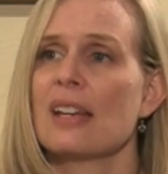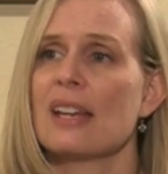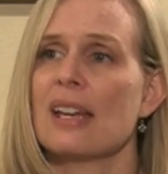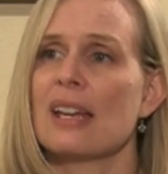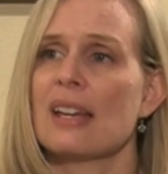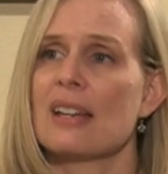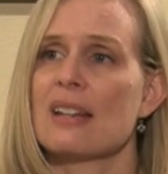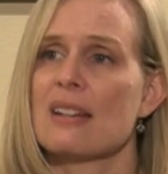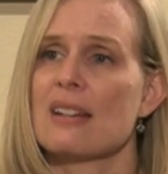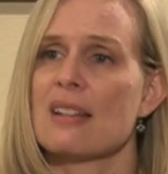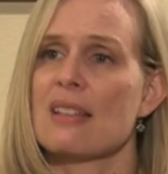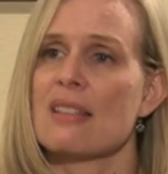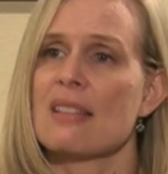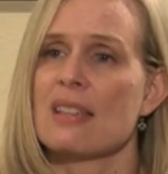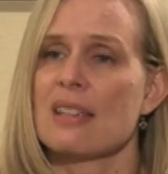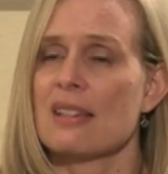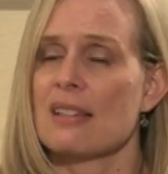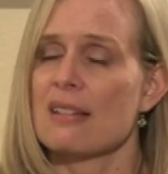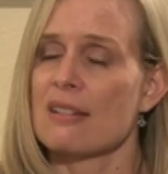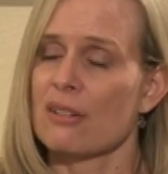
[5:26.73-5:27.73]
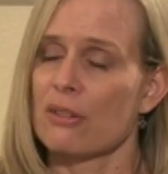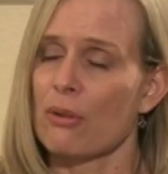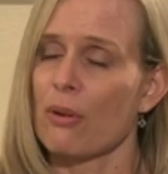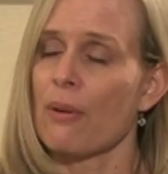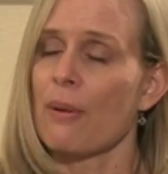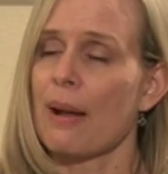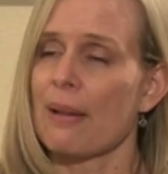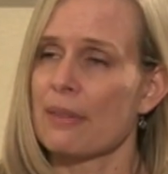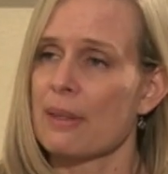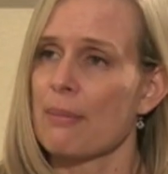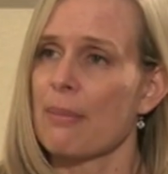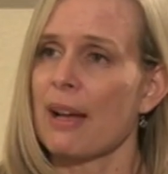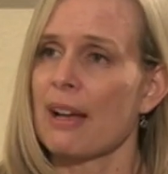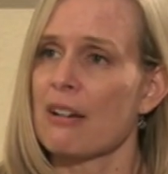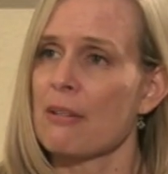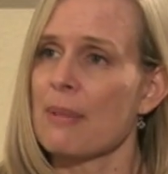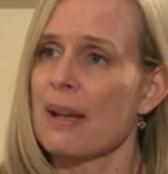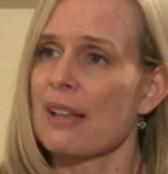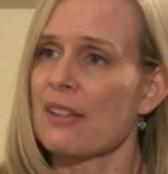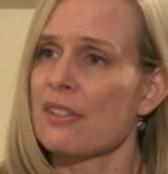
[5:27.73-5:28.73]
and then grow out the
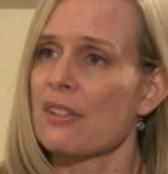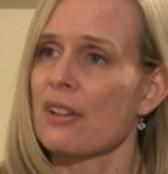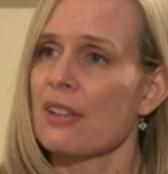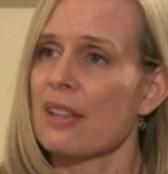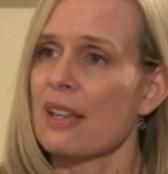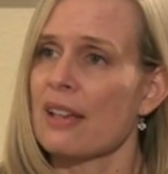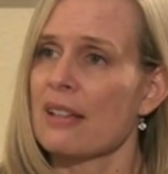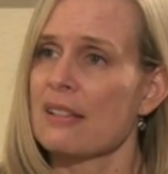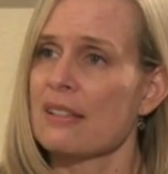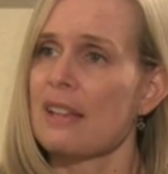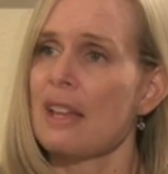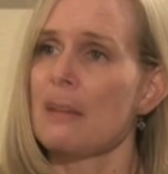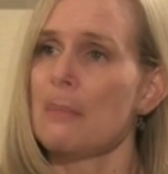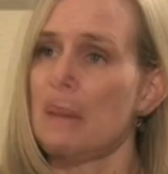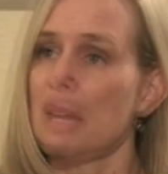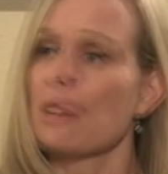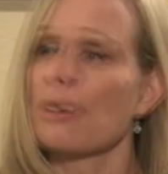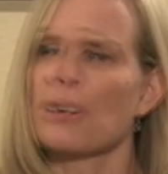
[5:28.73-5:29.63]
biomass on that same acre.